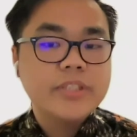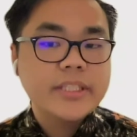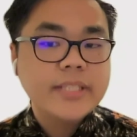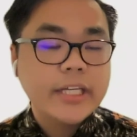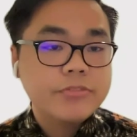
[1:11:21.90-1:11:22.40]

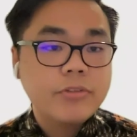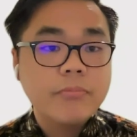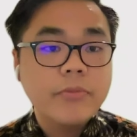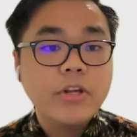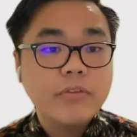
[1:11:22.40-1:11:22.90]
housing sites
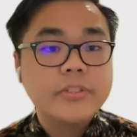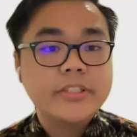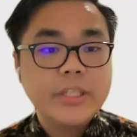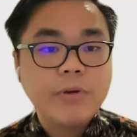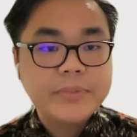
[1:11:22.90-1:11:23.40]
from the
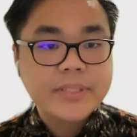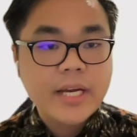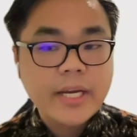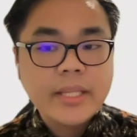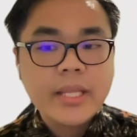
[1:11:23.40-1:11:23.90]
university
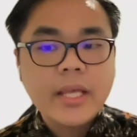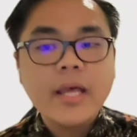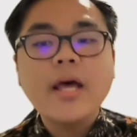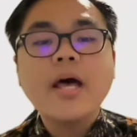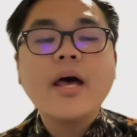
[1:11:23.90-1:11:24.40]
website.
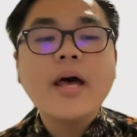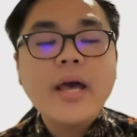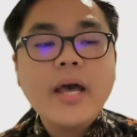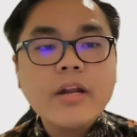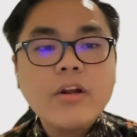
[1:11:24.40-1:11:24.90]

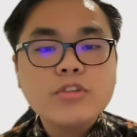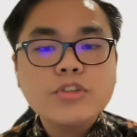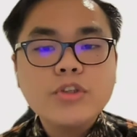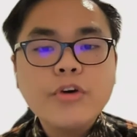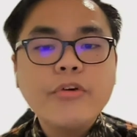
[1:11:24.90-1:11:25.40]
And
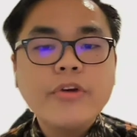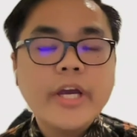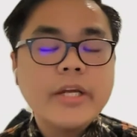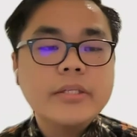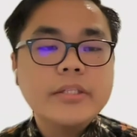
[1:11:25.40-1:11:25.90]
also you
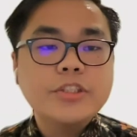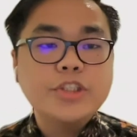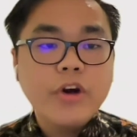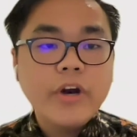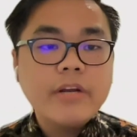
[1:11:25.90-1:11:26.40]
can
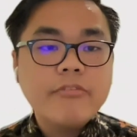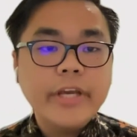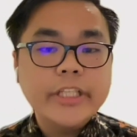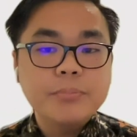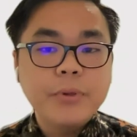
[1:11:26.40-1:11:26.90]
join the
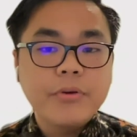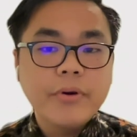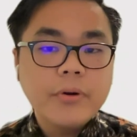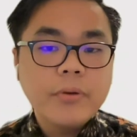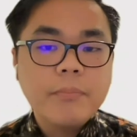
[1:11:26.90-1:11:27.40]
Facebook
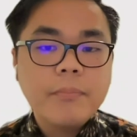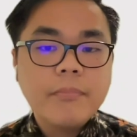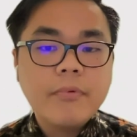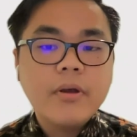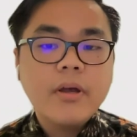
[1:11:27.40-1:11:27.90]
group
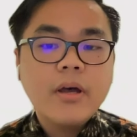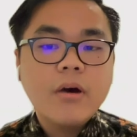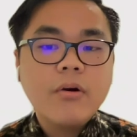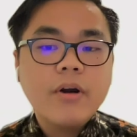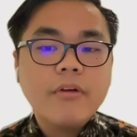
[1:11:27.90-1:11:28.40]

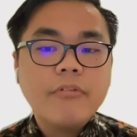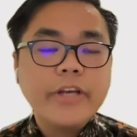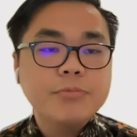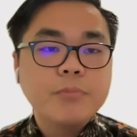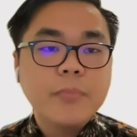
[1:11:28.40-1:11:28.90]
or
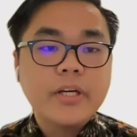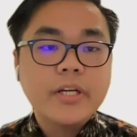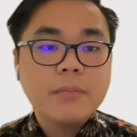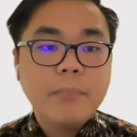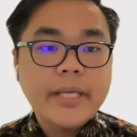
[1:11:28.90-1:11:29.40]
Facebook
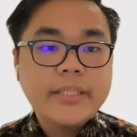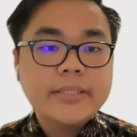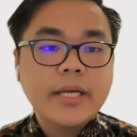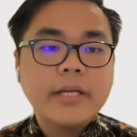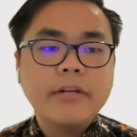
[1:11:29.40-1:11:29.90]

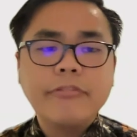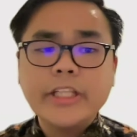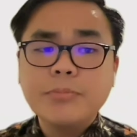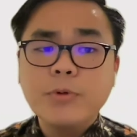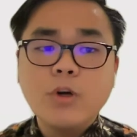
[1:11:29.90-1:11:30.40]
marketplace. And in
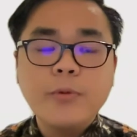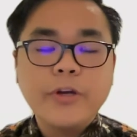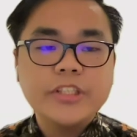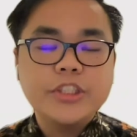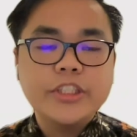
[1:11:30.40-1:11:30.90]
Facebook group,
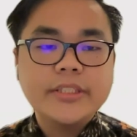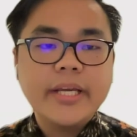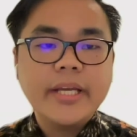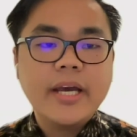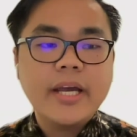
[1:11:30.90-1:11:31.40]
you can
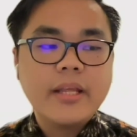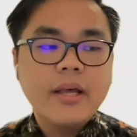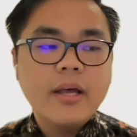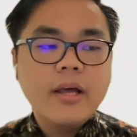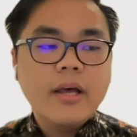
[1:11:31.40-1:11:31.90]
just say that